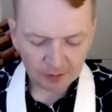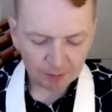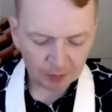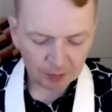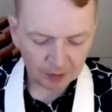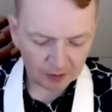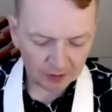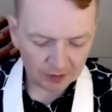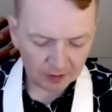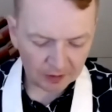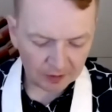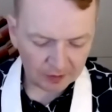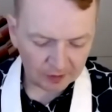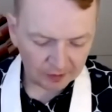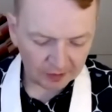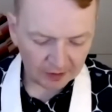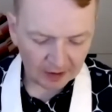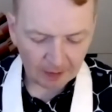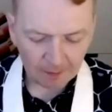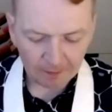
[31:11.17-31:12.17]

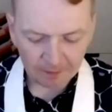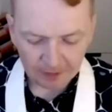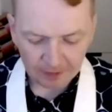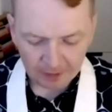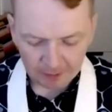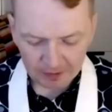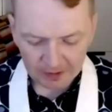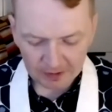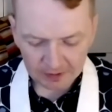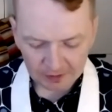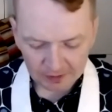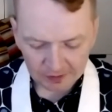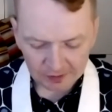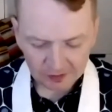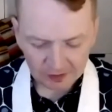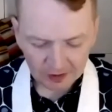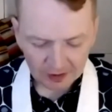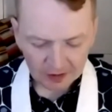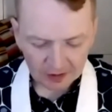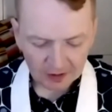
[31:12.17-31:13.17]
birds,
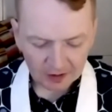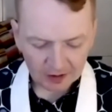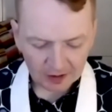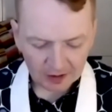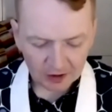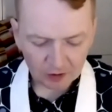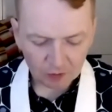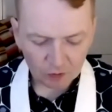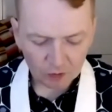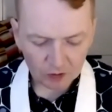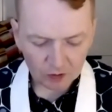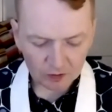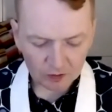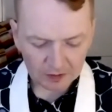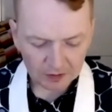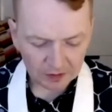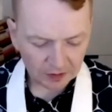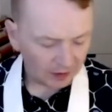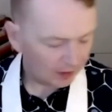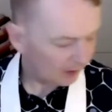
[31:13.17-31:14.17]
amphibians in the world